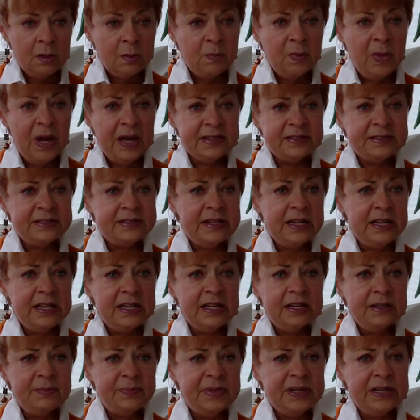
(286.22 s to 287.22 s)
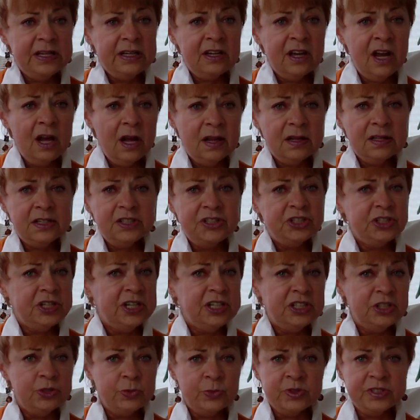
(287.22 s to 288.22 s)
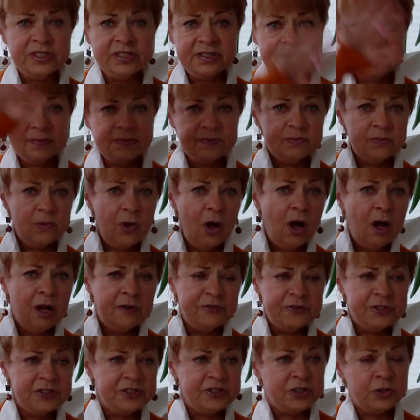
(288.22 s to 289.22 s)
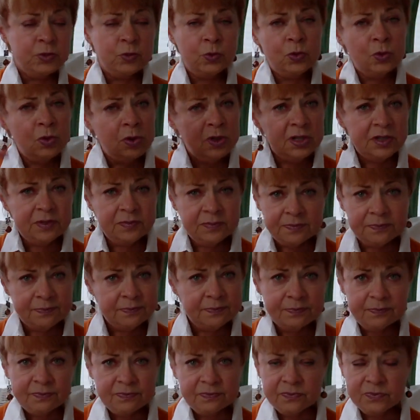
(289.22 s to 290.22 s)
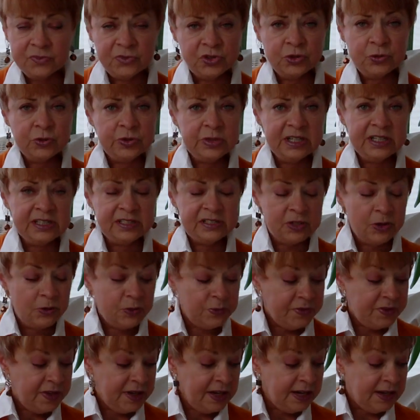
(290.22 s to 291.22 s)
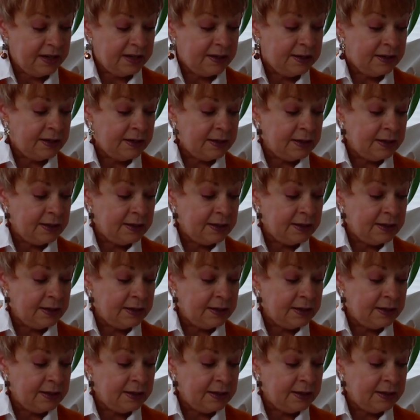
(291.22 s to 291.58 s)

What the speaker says: My son, being college age, was off to school and doing his own thing.